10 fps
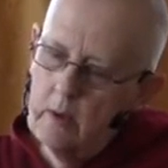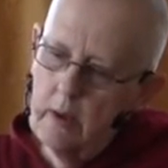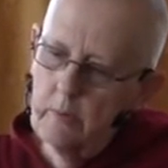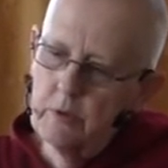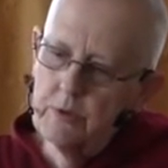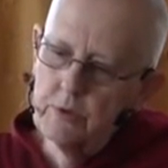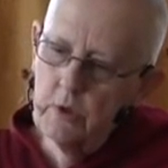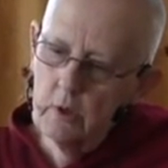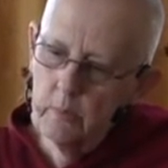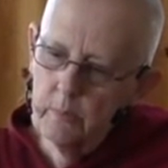I would
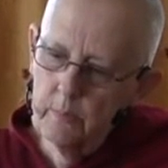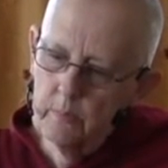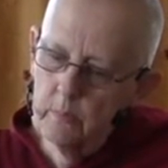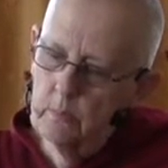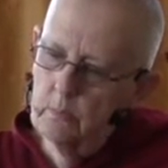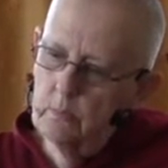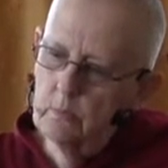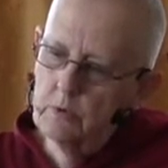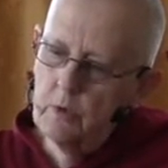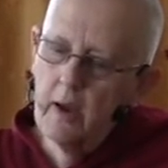start
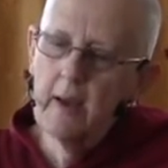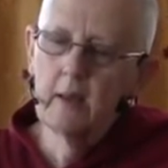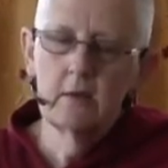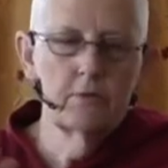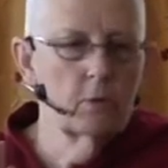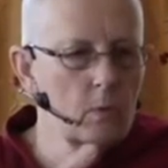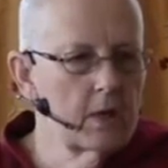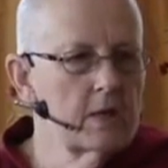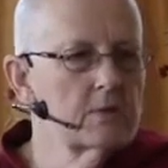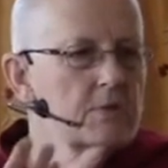trying different
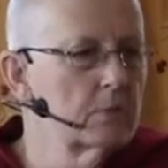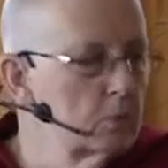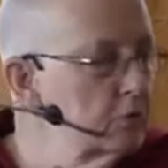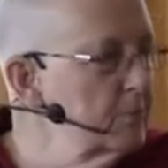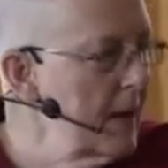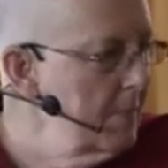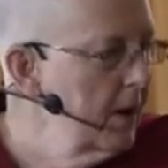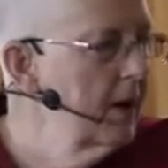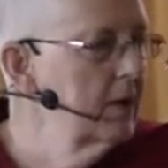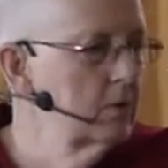ways to move my
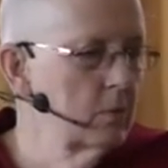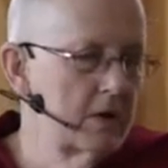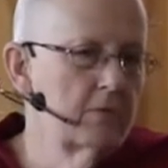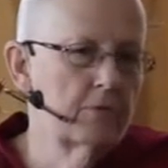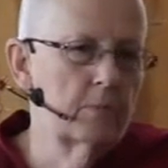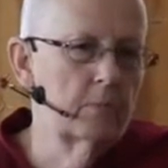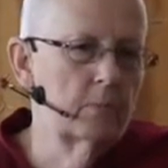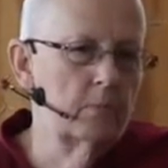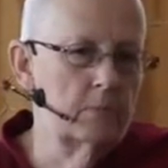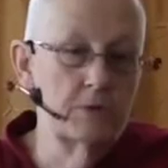mind away
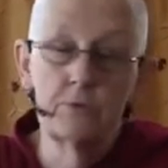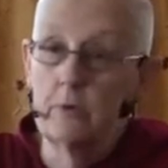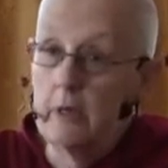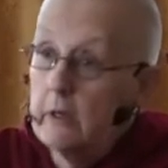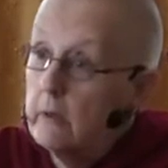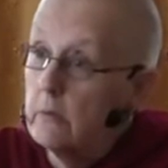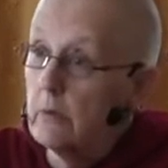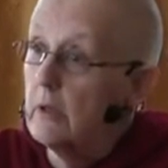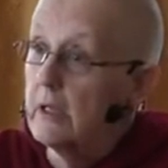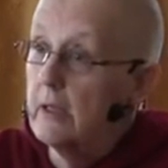from misery,
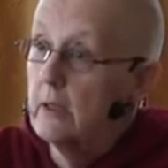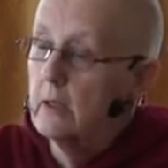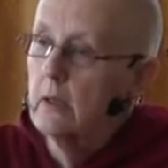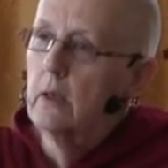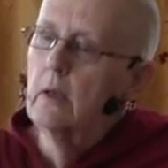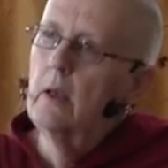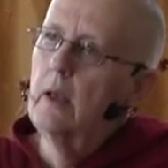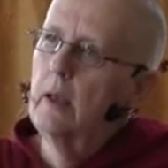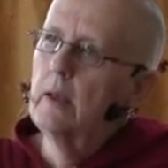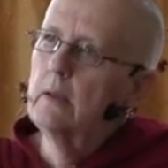really,
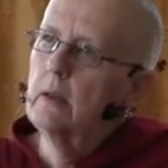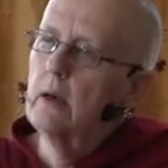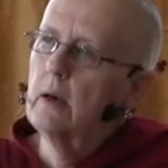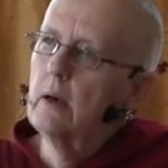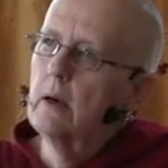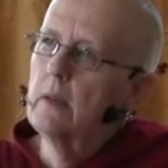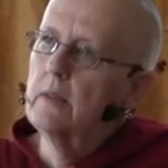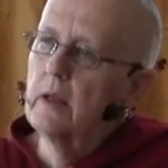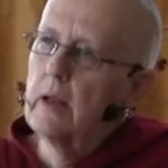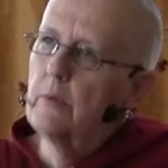and
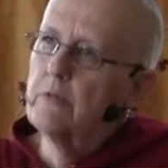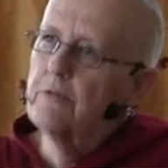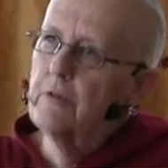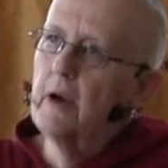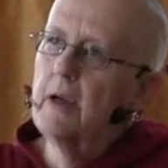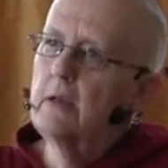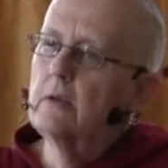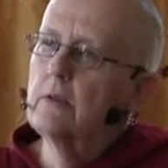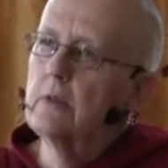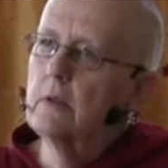then I would
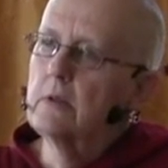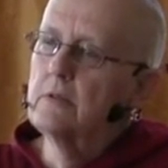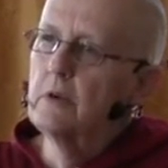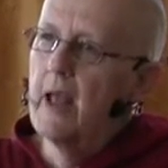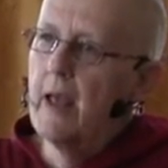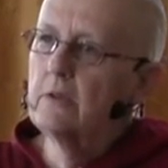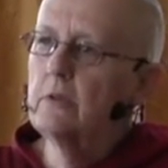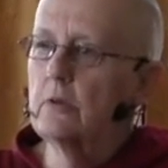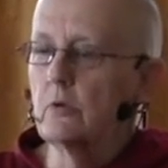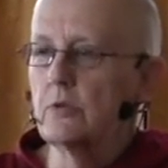find the different
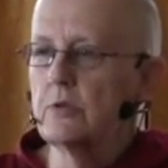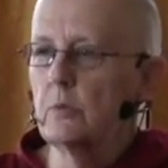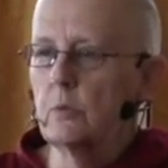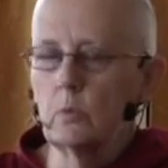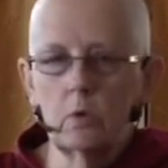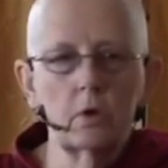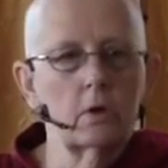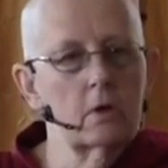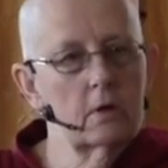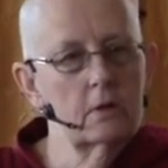antidotes that would
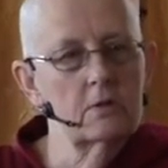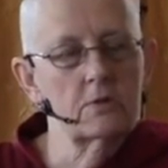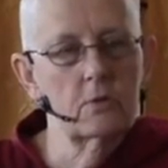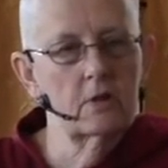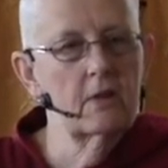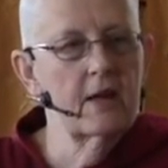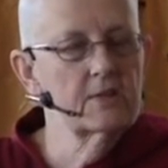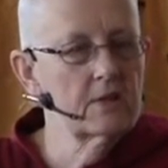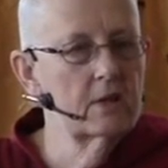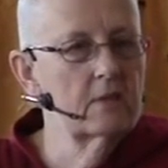work, and so then
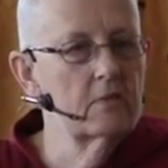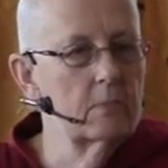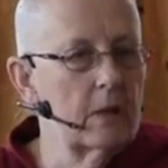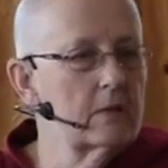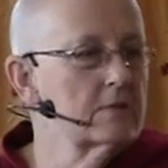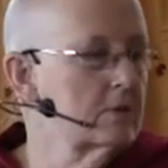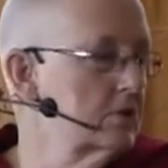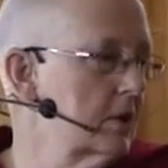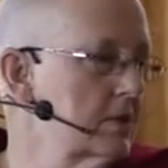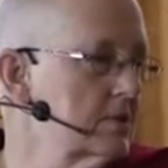that's kind of the
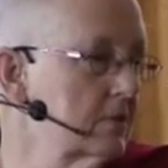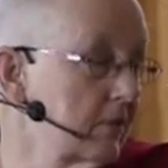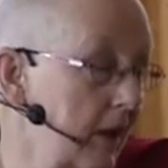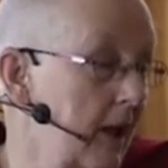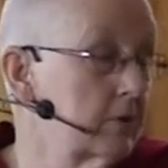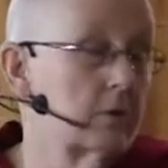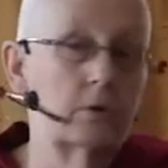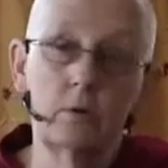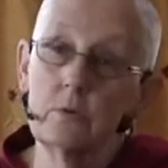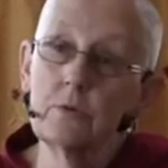medicine chest of the
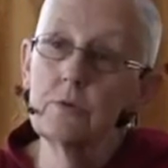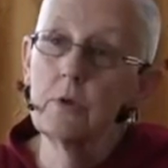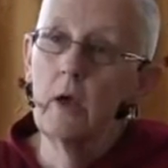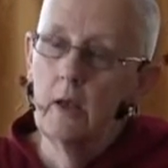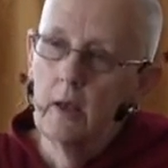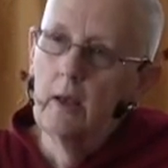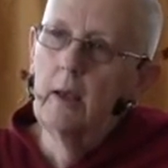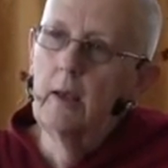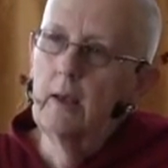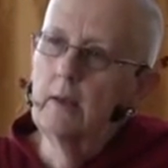antidotes.
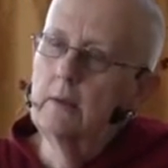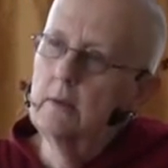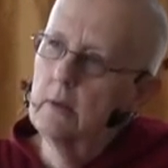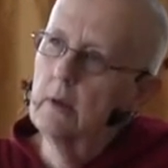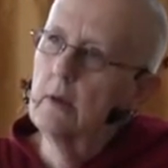And